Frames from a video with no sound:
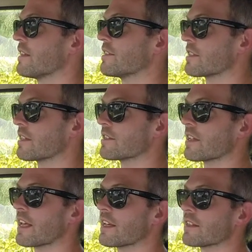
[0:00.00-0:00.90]
cylinder
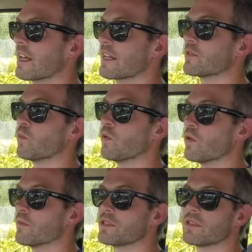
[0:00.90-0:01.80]
head had
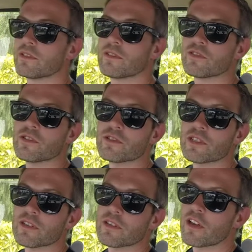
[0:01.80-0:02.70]
warped due
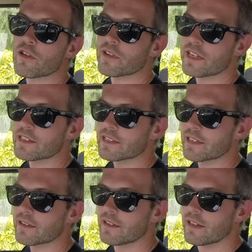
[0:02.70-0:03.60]
to overheating.